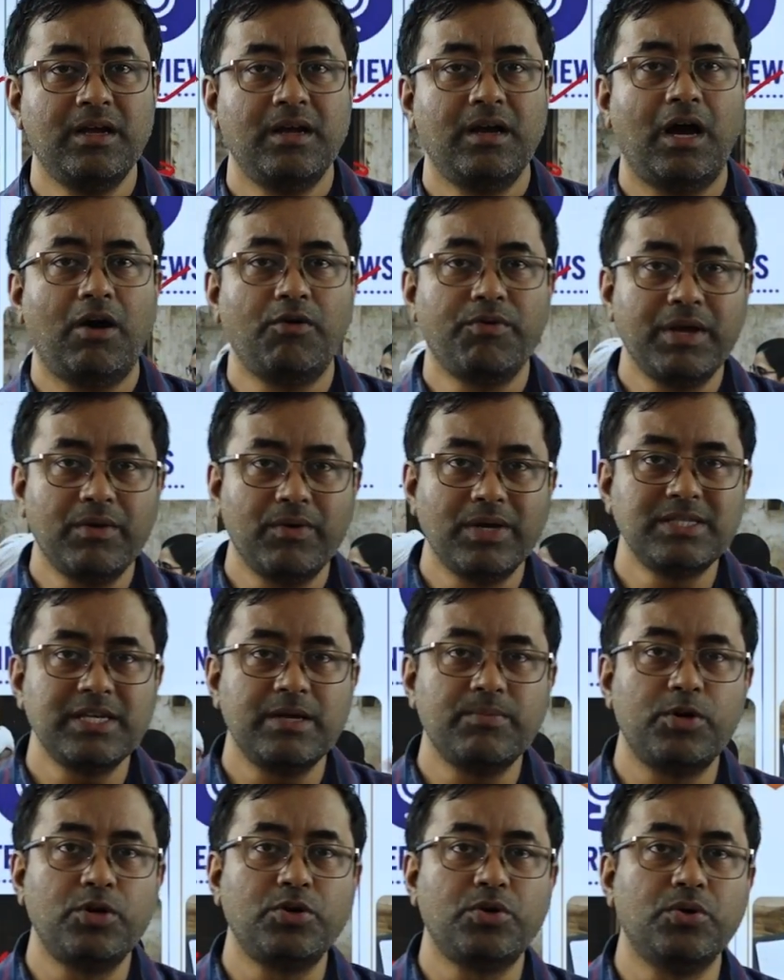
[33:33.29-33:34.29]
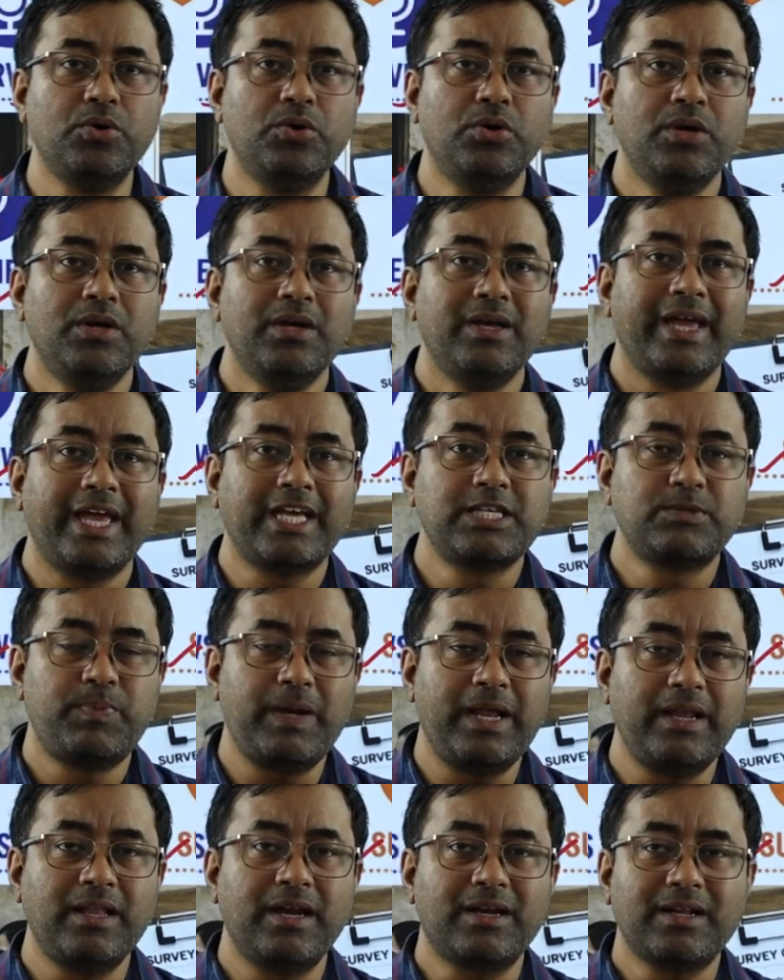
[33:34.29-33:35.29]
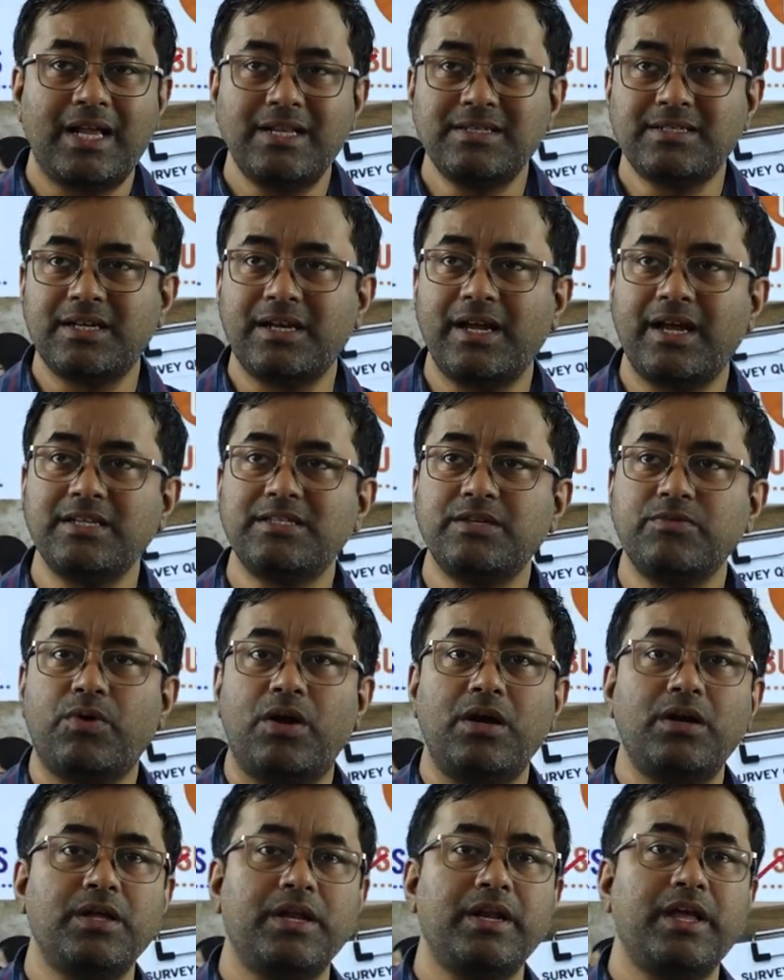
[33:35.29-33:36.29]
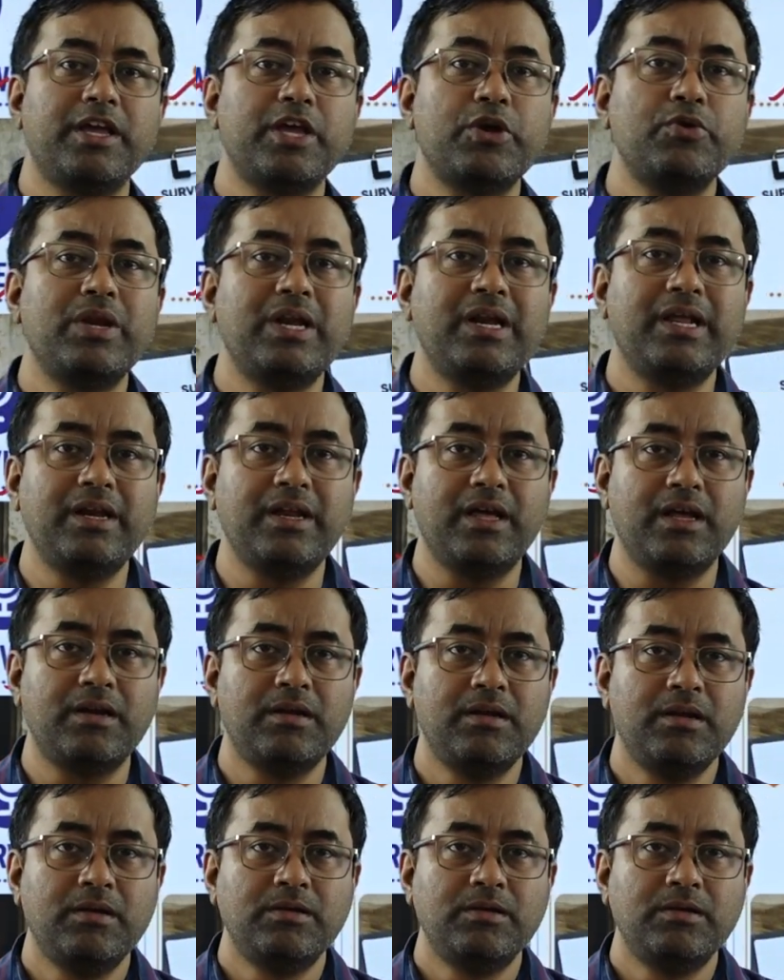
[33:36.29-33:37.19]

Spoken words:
How he was able to explain that culture has evolved in a unilinear.